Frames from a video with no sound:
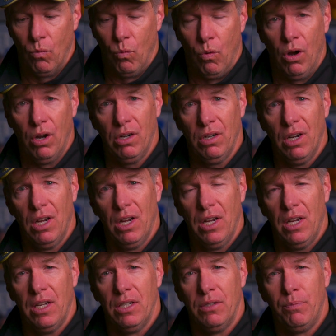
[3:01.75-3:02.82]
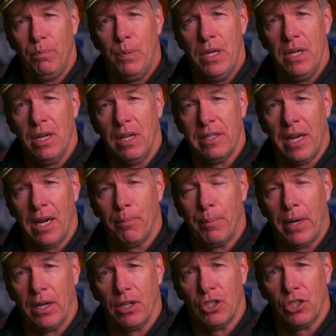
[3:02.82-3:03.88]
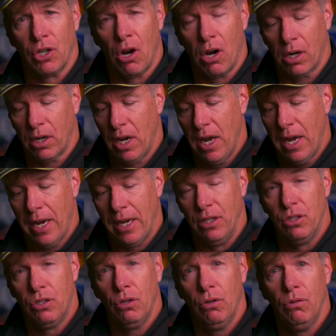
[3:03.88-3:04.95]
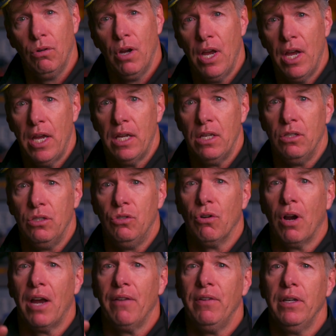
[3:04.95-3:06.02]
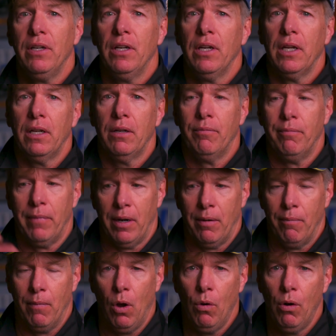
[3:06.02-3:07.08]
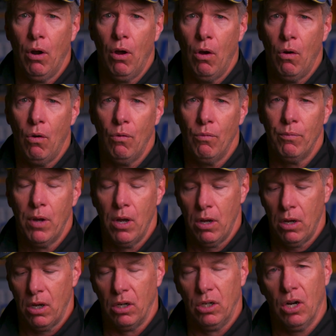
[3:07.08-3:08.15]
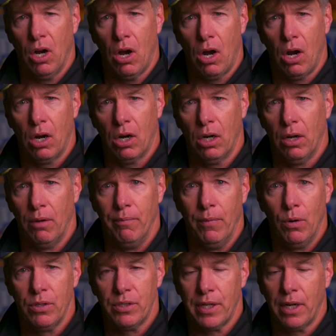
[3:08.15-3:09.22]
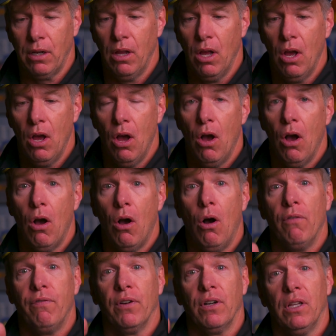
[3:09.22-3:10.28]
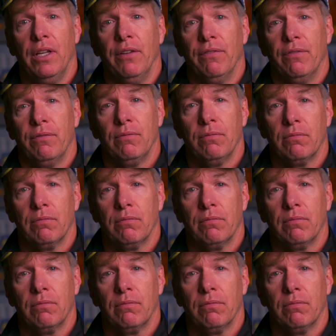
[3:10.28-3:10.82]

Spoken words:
1 is being attacked by a shark, and 2 is driving my motorhome, a car, a motorcycle off a cliff.